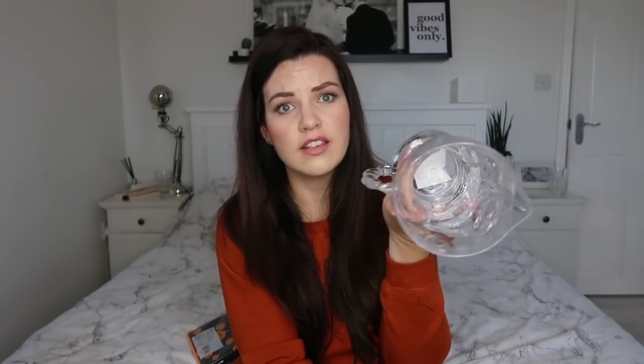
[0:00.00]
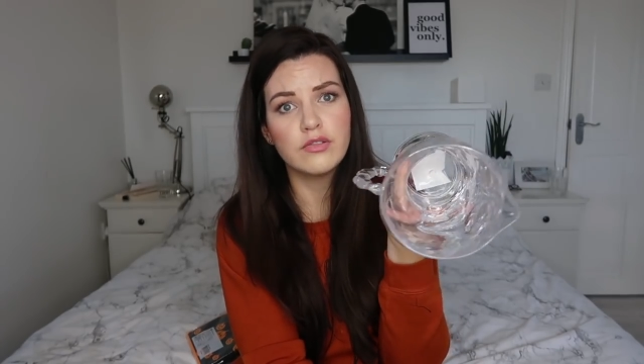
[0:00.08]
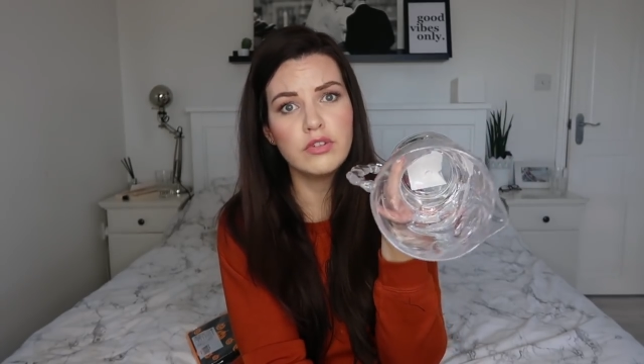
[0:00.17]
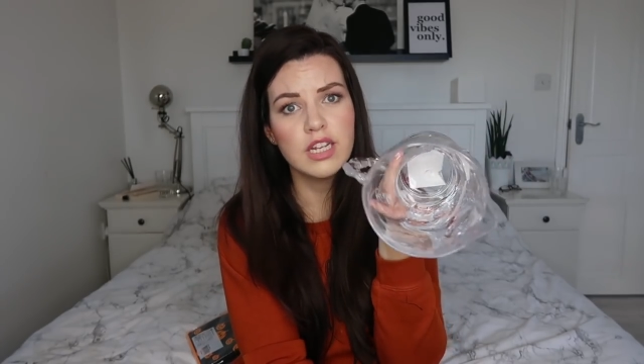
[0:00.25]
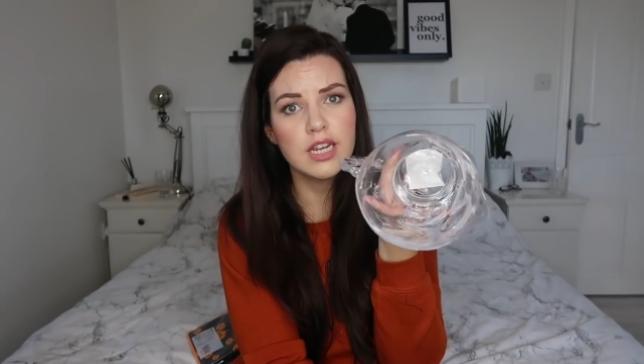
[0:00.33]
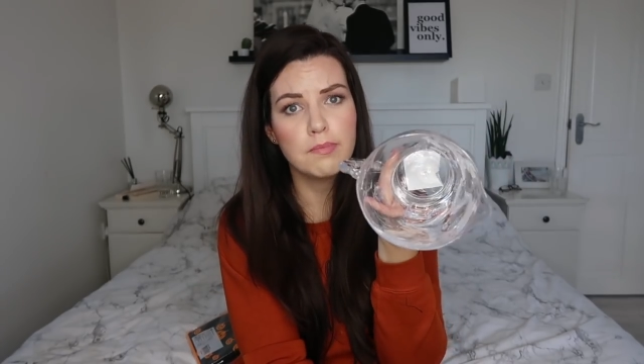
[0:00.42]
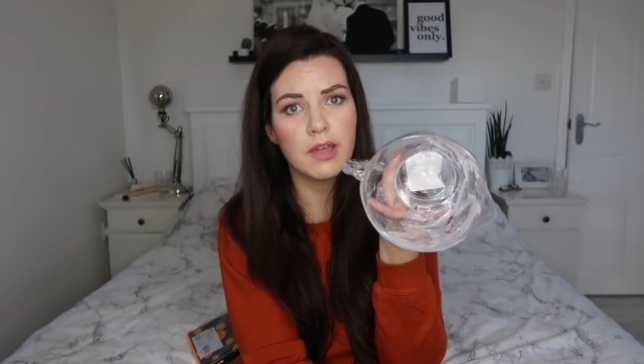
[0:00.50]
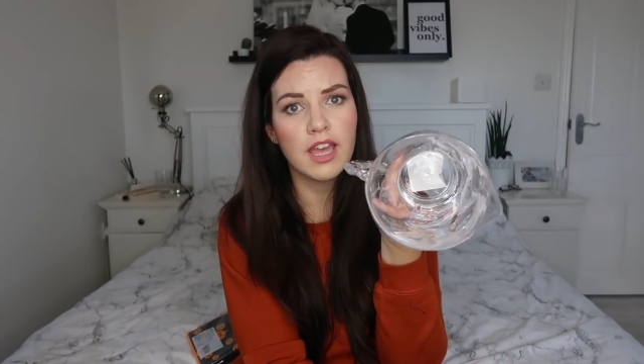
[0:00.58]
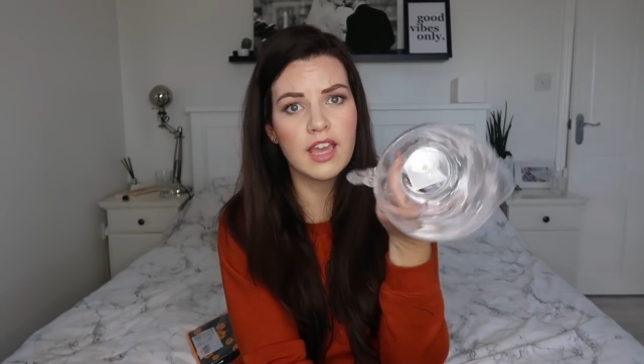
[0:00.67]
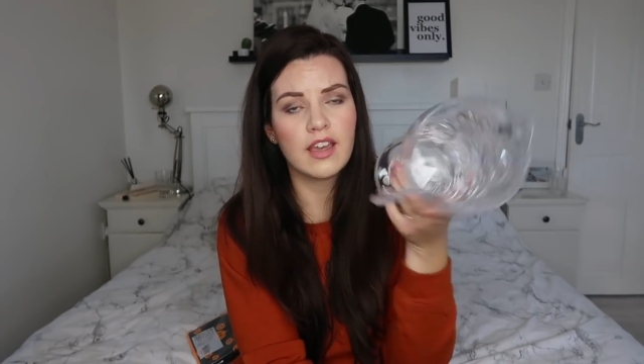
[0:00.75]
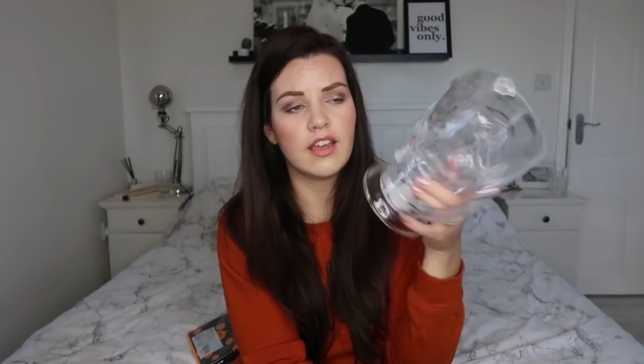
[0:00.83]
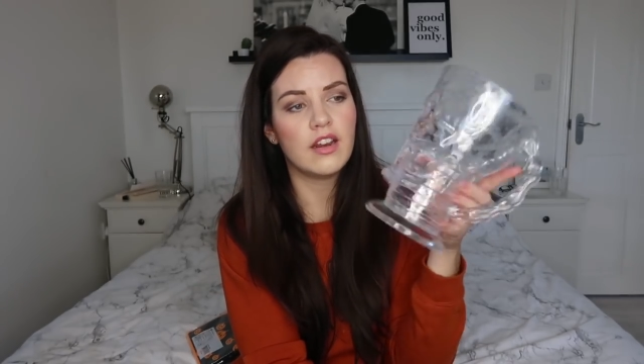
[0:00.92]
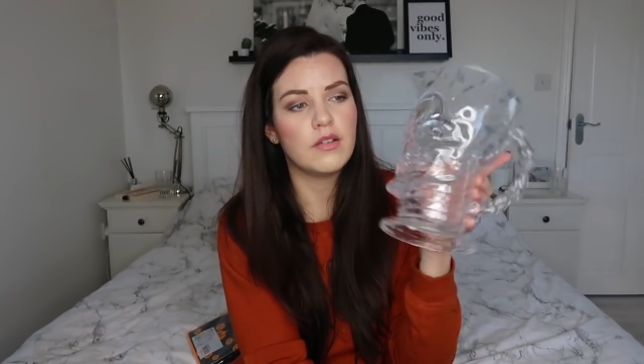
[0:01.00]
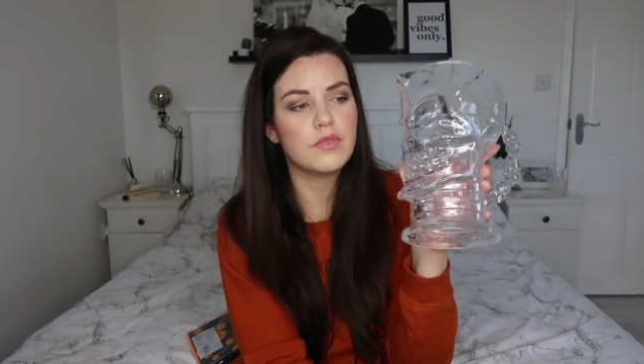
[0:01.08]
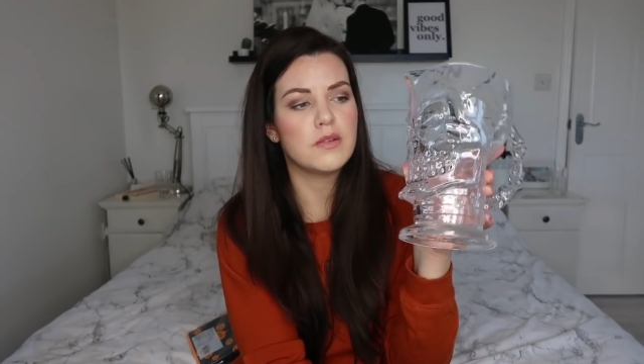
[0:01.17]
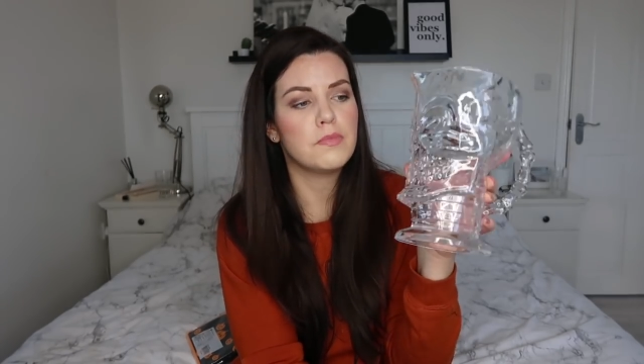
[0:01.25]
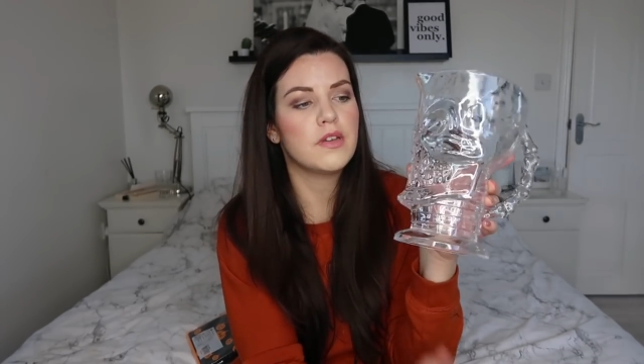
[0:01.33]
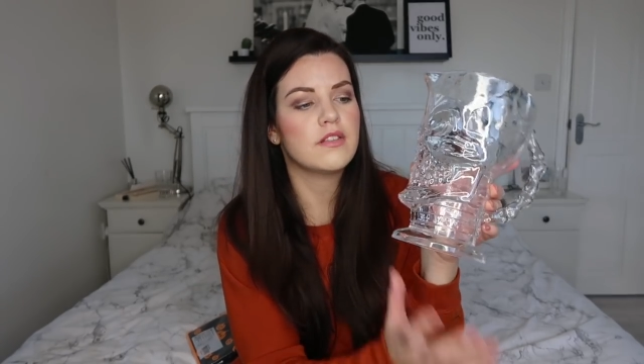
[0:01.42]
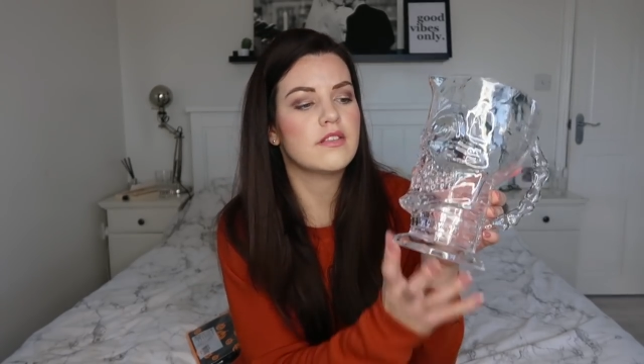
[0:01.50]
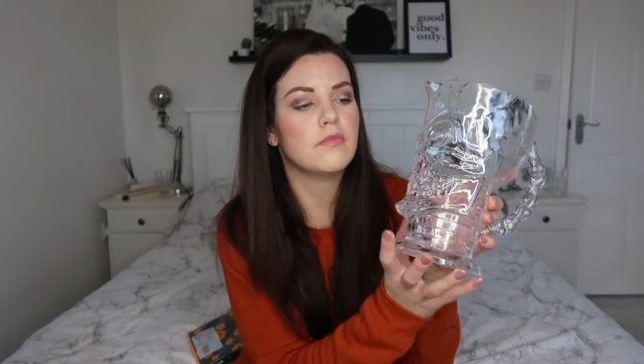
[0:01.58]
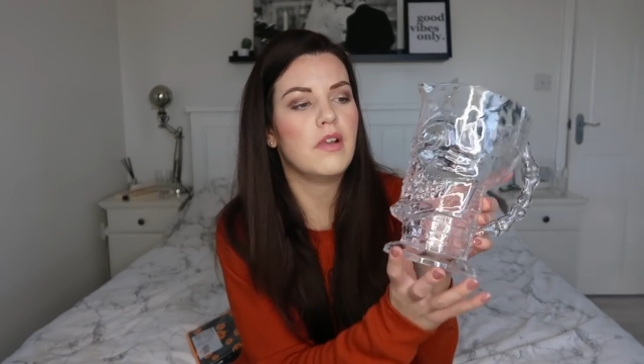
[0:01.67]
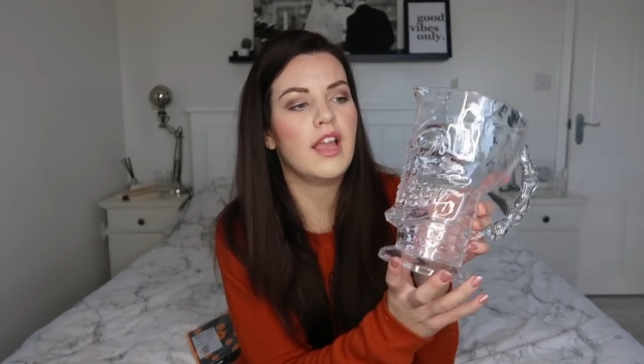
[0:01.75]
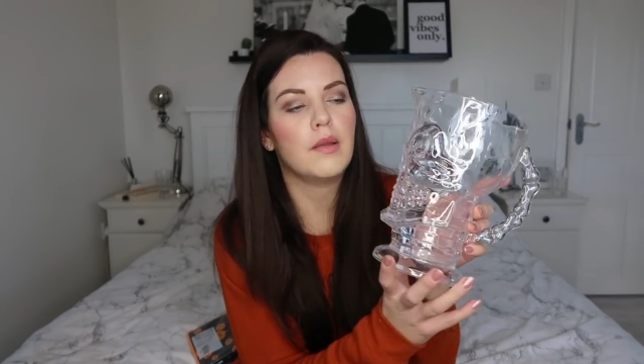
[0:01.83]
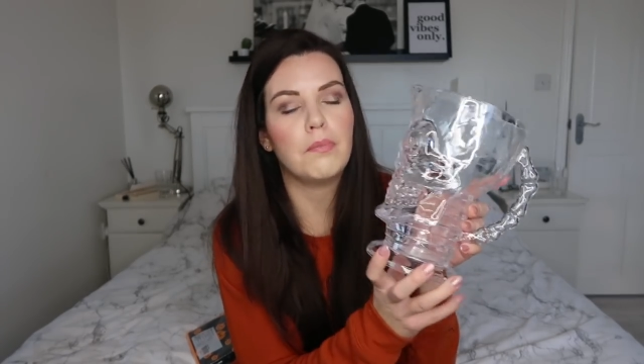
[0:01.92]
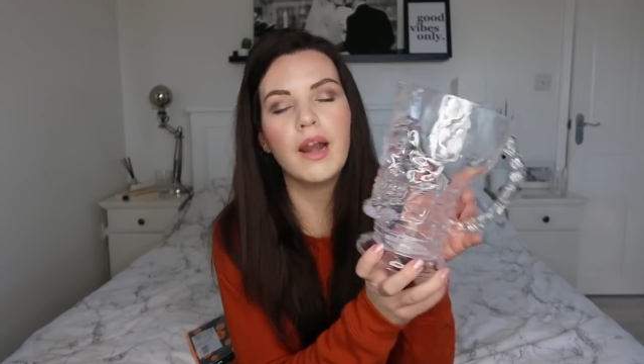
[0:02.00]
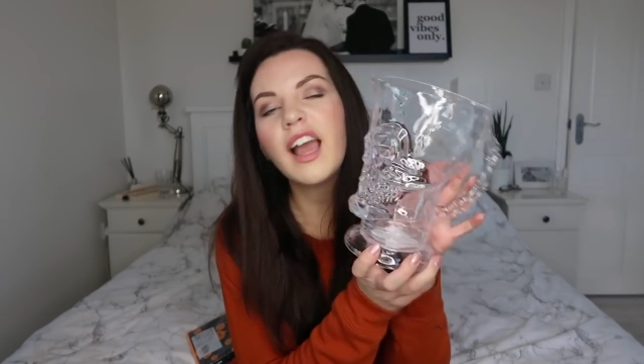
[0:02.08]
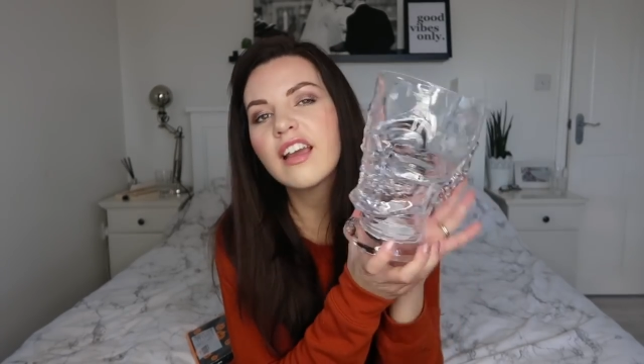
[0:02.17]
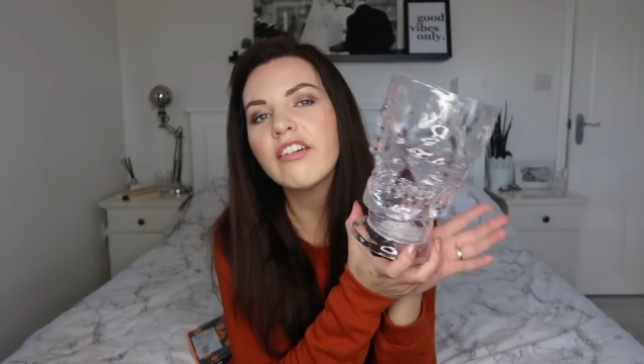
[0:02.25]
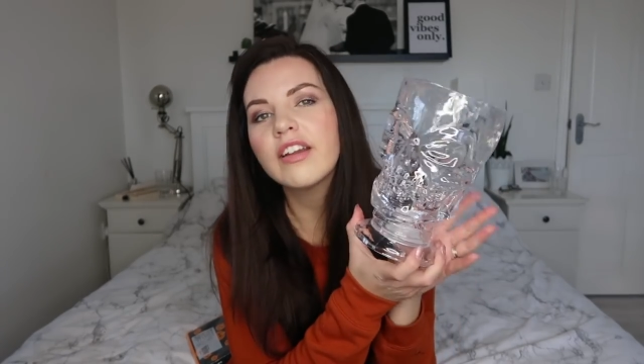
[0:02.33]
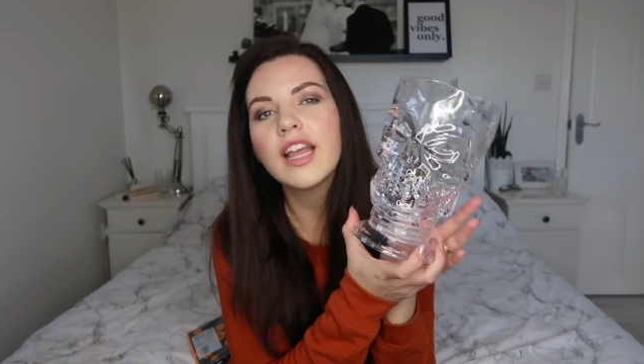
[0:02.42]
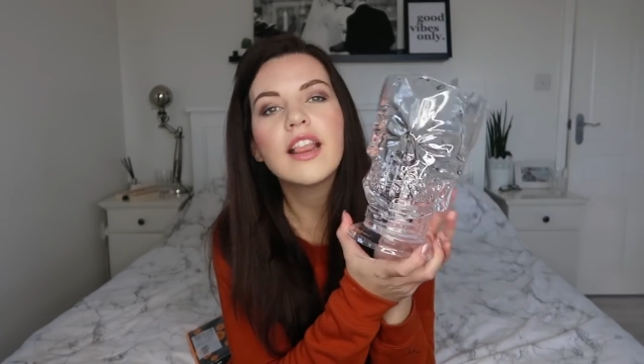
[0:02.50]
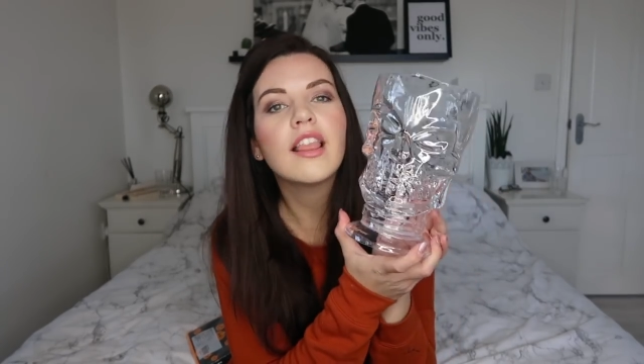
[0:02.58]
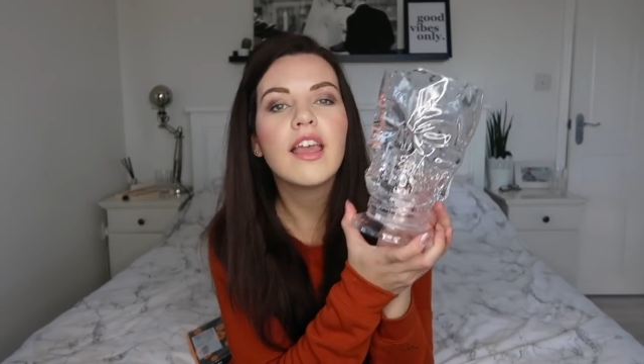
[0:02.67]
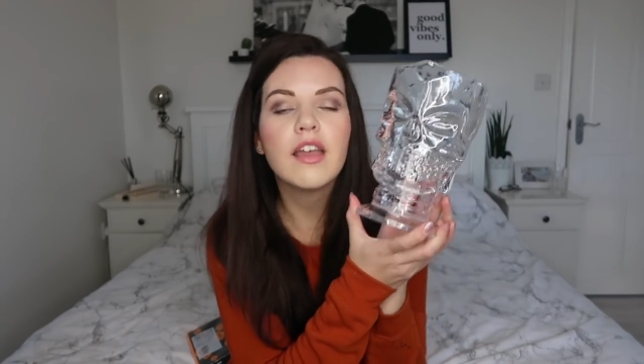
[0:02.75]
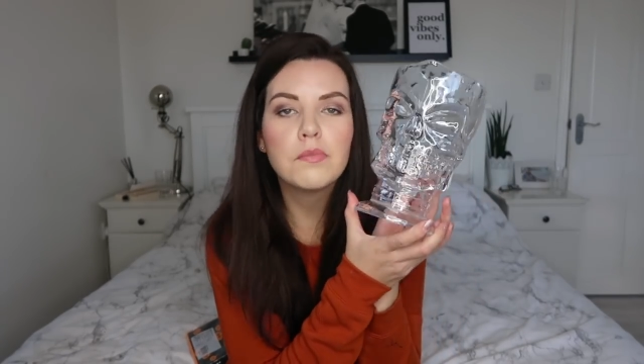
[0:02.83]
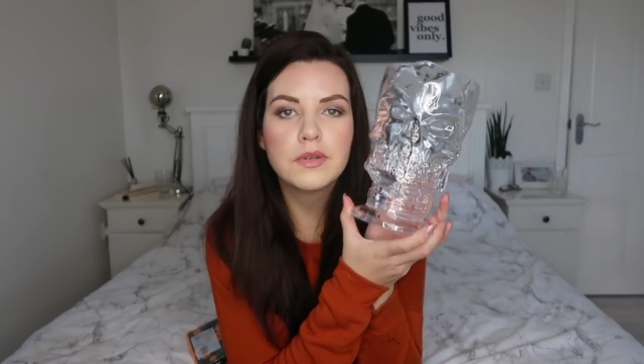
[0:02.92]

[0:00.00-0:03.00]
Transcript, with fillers: It's really big, and I'm going to put some like blackcurrant in there,